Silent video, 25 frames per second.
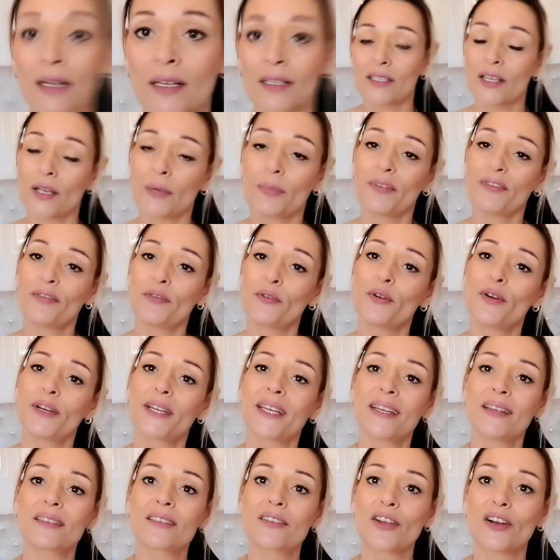So before I
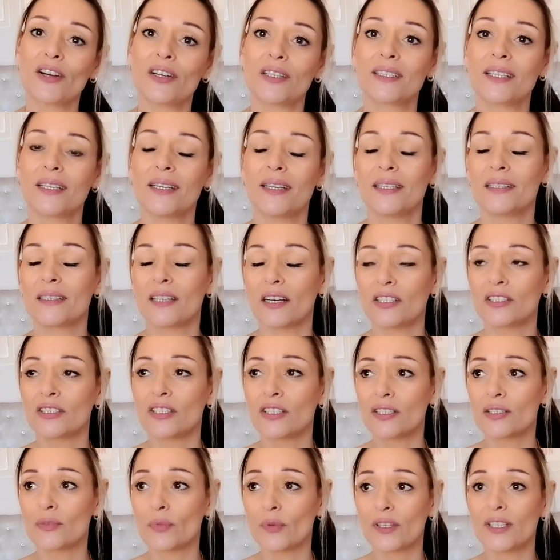get started, I
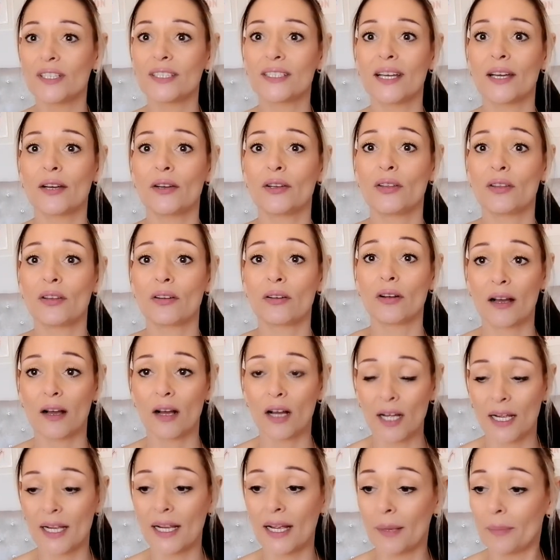just want to tell you that
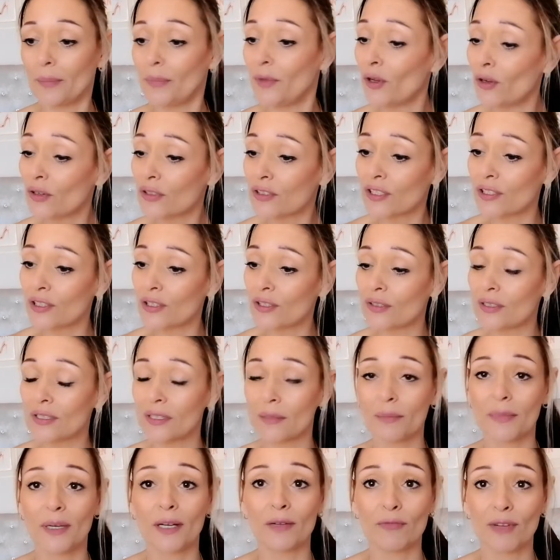I am not
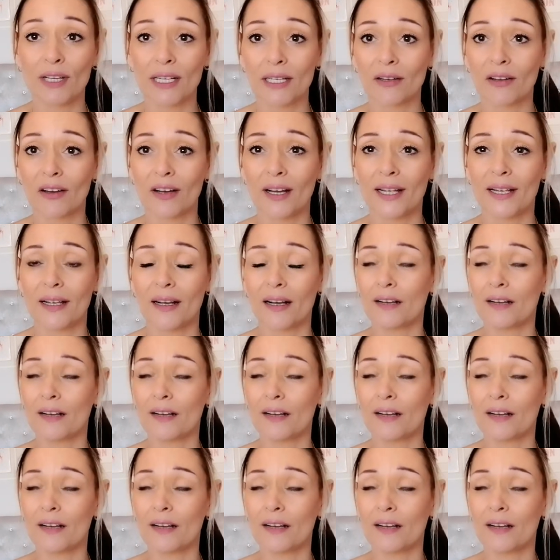using my ring light.